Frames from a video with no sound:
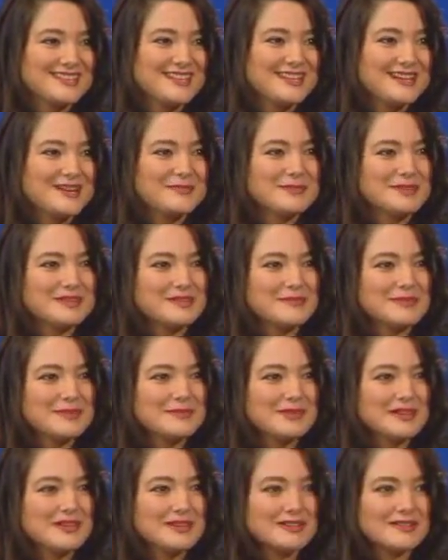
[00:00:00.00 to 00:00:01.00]
Yeah, because
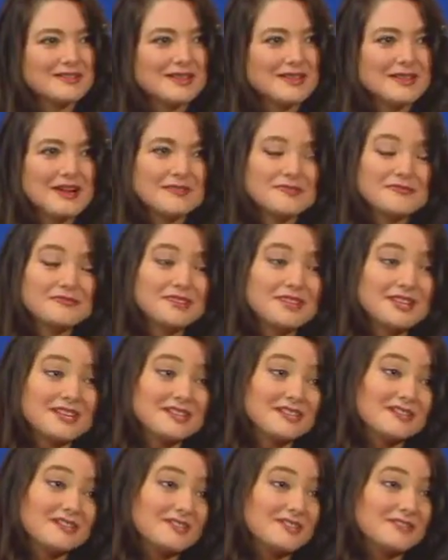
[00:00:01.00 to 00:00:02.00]
people are
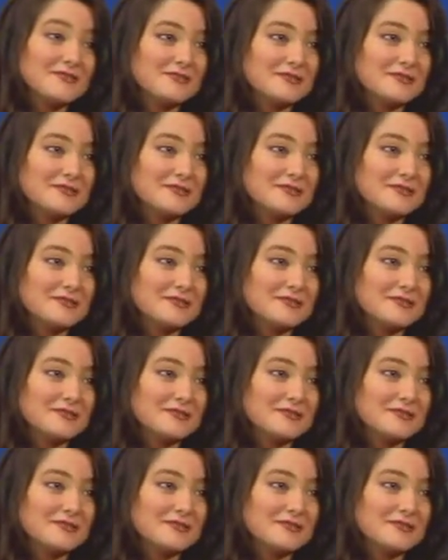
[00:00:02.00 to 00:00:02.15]
afraid